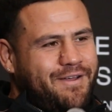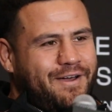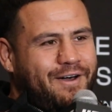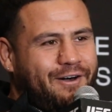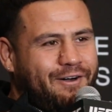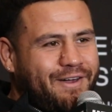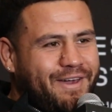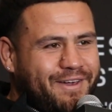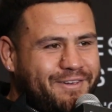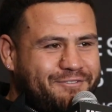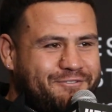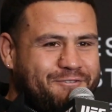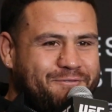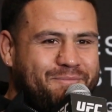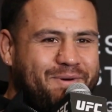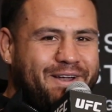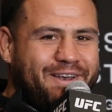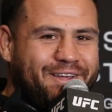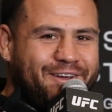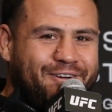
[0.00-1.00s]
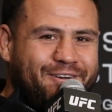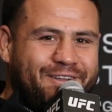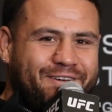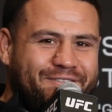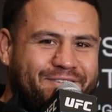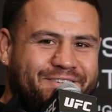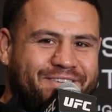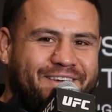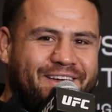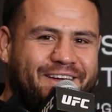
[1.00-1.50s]
Oh, extra money I'll
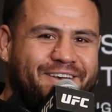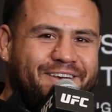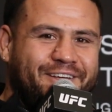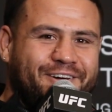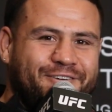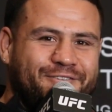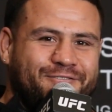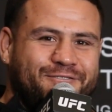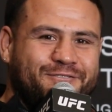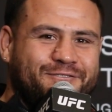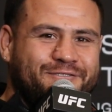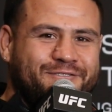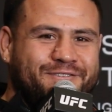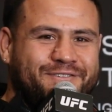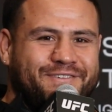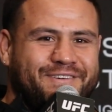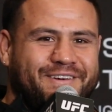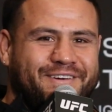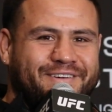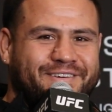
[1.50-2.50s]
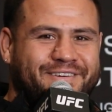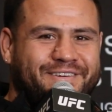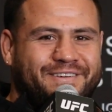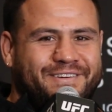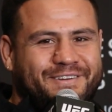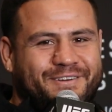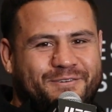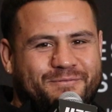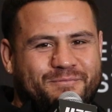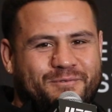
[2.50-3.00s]
never say no to, so
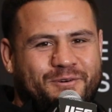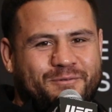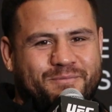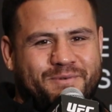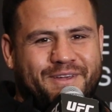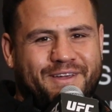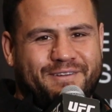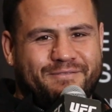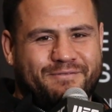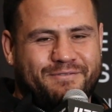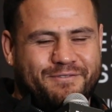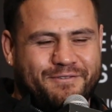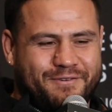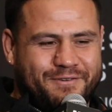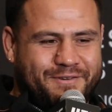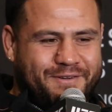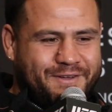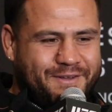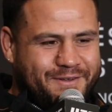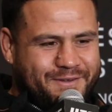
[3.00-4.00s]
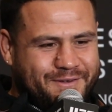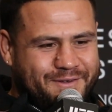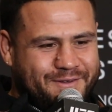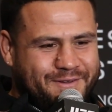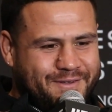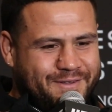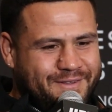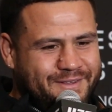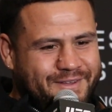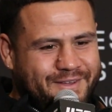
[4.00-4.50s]
I'm keen for
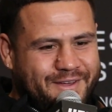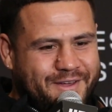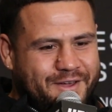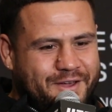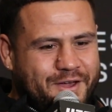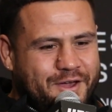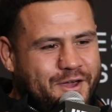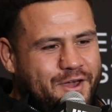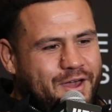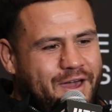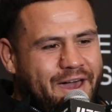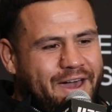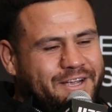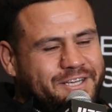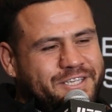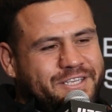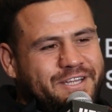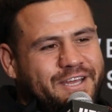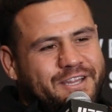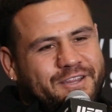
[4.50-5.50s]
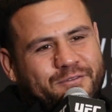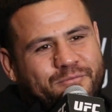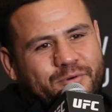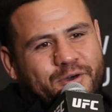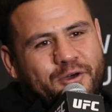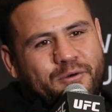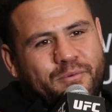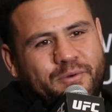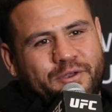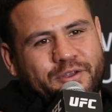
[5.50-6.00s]
a... Actually, at the
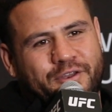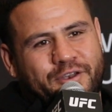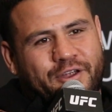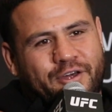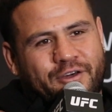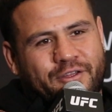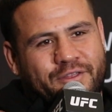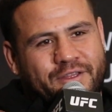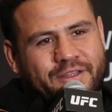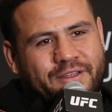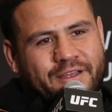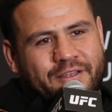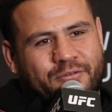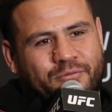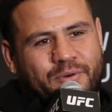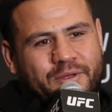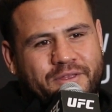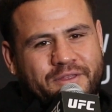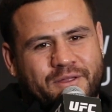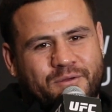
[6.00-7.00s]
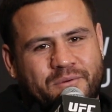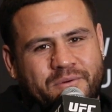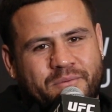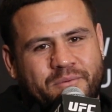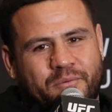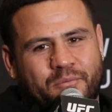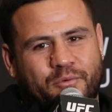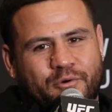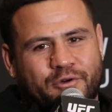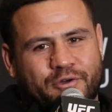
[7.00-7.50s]
moment, you know, I think that's one thing we've
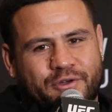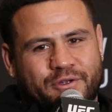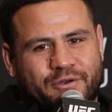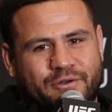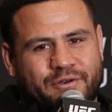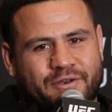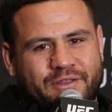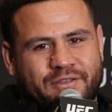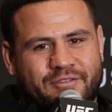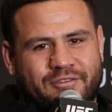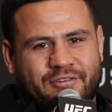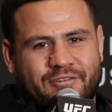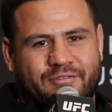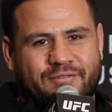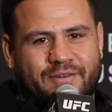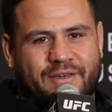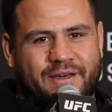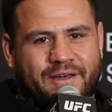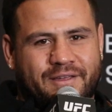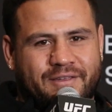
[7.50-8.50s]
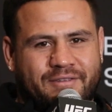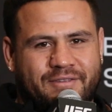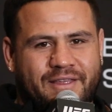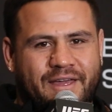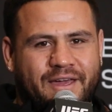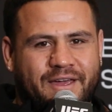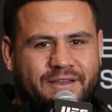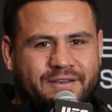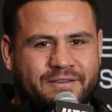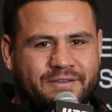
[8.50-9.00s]
been working on is just
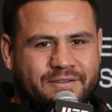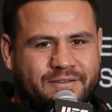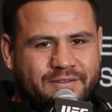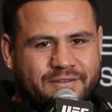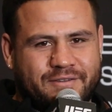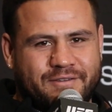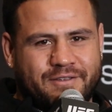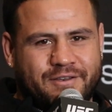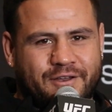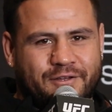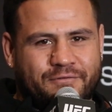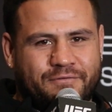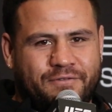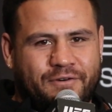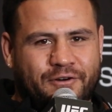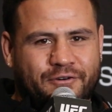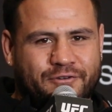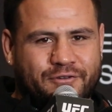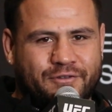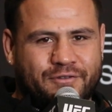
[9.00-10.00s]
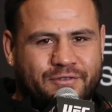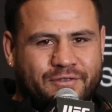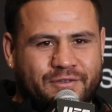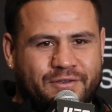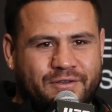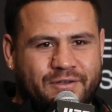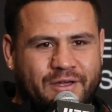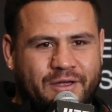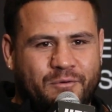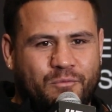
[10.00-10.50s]
staying, you know, focused
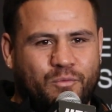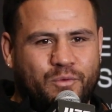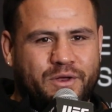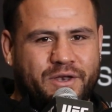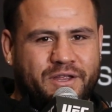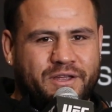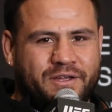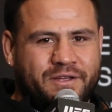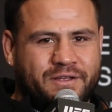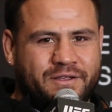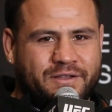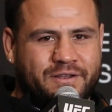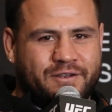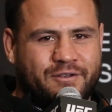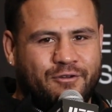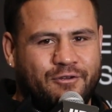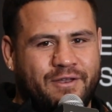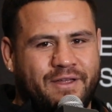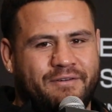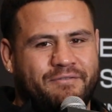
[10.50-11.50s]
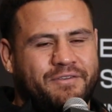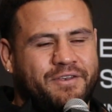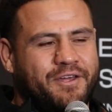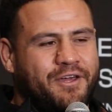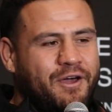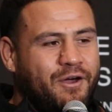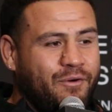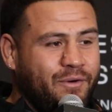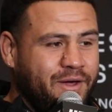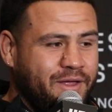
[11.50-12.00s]
and winning, not having to
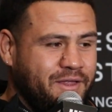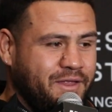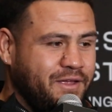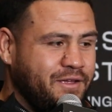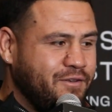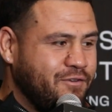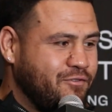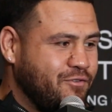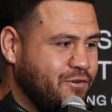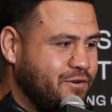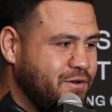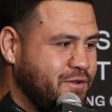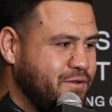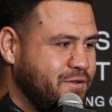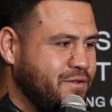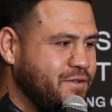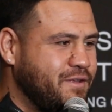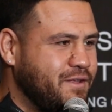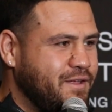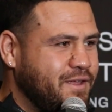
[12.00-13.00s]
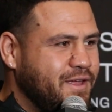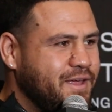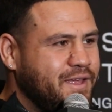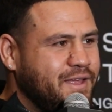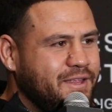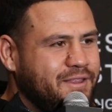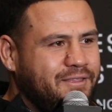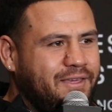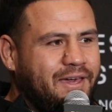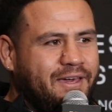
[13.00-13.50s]
go out there and trying to
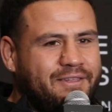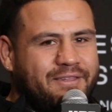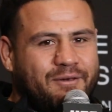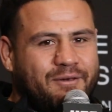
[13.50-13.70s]
take